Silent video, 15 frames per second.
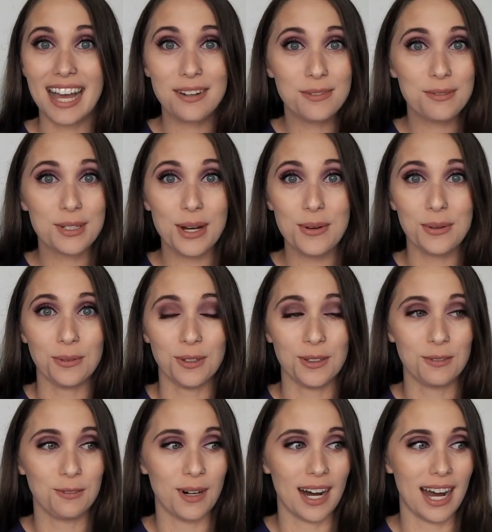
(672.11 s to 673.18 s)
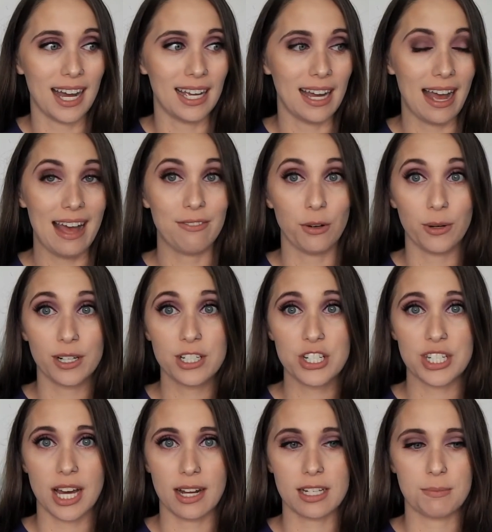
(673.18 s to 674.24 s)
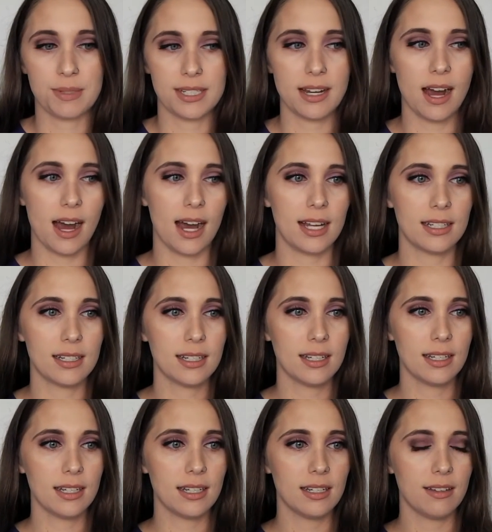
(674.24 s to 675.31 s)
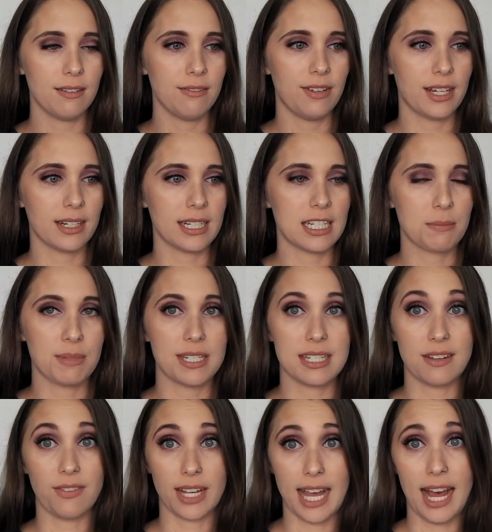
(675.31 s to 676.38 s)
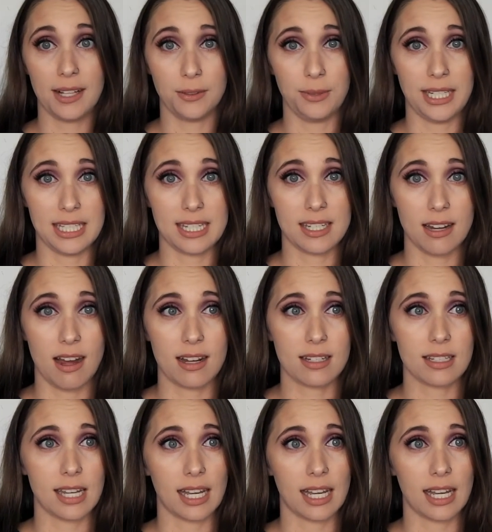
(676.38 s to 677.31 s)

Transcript: I don't know why. I have orange socks but not very specific Halloween socks.